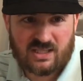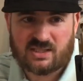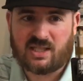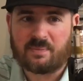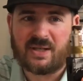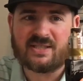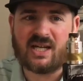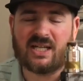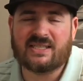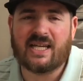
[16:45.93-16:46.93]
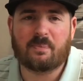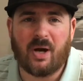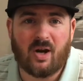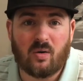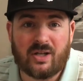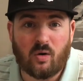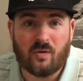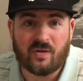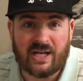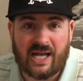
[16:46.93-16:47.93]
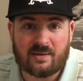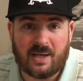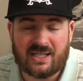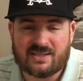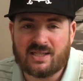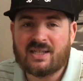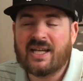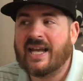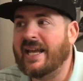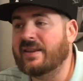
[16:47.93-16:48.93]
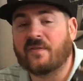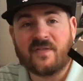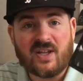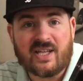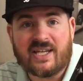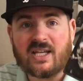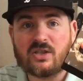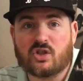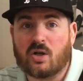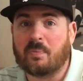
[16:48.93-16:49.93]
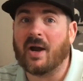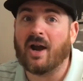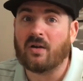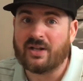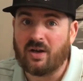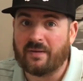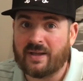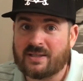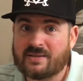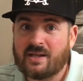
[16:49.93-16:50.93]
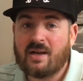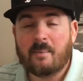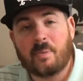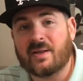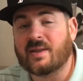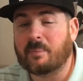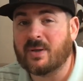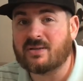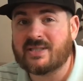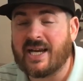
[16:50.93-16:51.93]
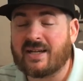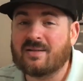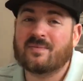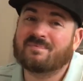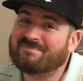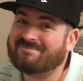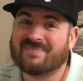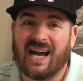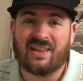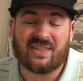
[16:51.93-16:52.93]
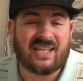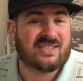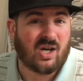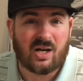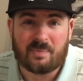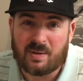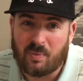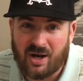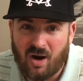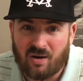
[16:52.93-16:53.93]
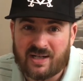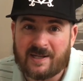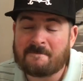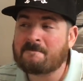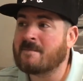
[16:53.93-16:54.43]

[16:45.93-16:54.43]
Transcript: Something's got to take priority over an atomizer, and the filling took priority on this. But the build deck, I think, has got to be priority.